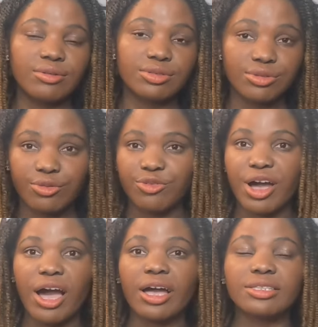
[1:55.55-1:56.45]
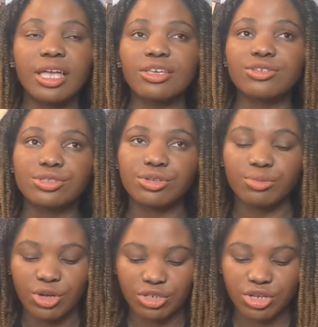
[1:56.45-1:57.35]
so far thank you so
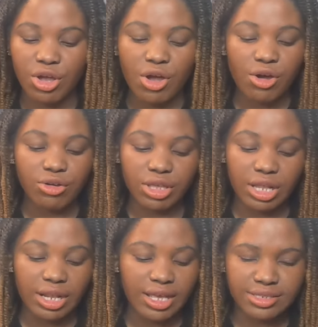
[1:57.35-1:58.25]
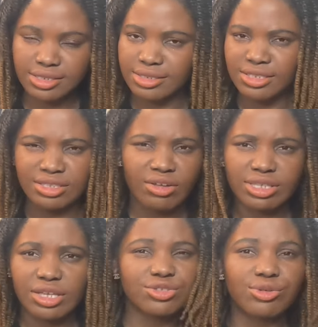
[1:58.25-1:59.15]
much okay let's
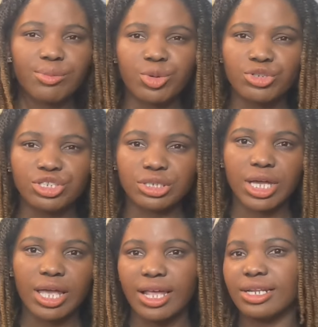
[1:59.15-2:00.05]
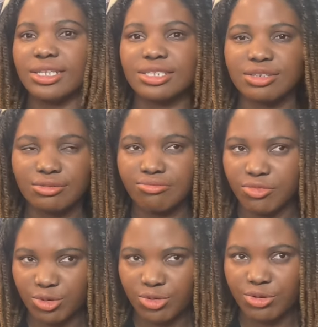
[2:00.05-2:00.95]
not get too emotional and let's
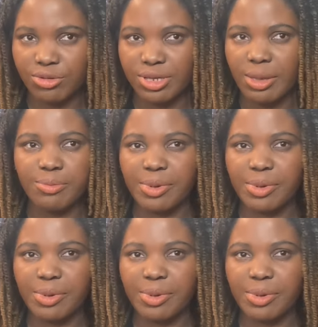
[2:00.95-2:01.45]
get